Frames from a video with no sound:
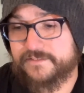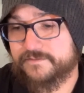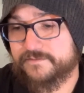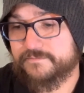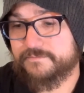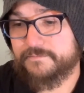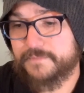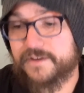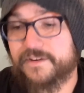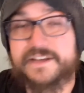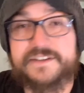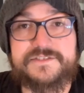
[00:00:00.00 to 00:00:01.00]

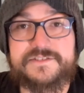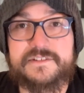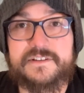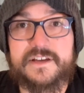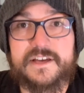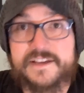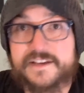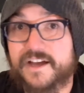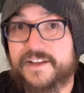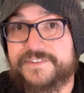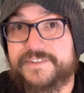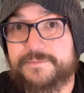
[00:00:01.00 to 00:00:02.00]
marriage. God
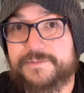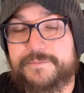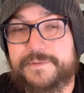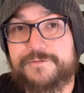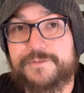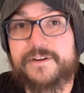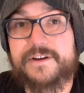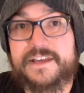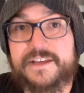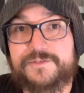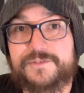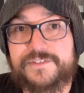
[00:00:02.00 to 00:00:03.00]
seems to be very
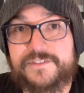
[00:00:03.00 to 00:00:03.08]
interested,